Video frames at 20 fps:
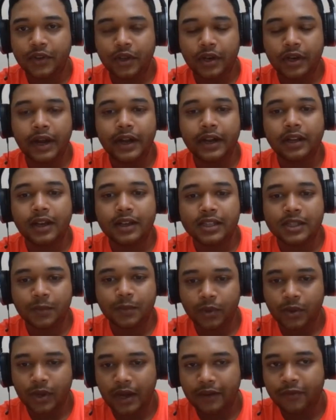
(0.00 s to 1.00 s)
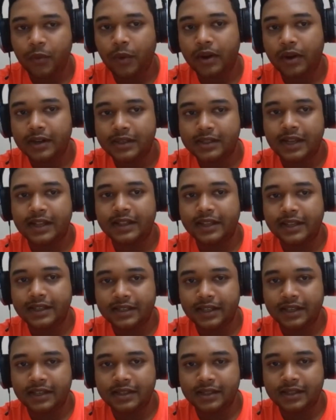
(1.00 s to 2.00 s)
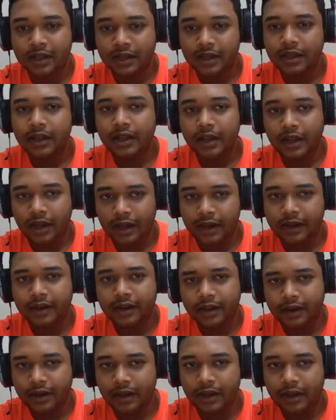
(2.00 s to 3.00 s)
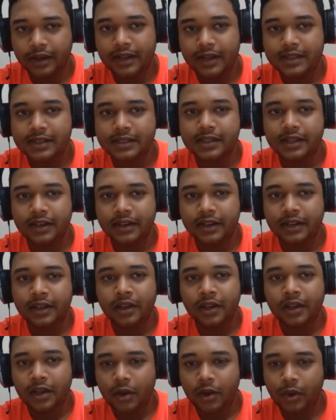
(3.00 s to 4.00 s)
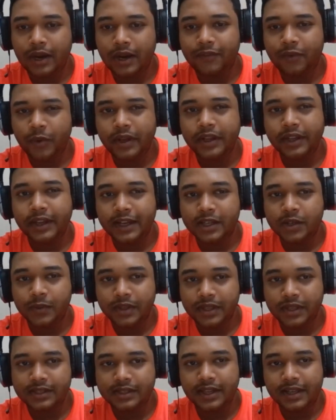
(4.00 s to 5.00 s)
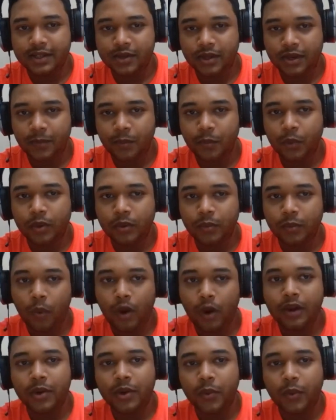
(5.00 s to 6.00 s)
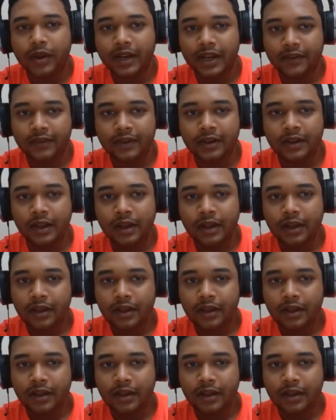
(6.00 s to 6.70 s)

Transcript: for your end customer to have to understand these things unnecessarily or have to engage with these things on a more one-to-one level.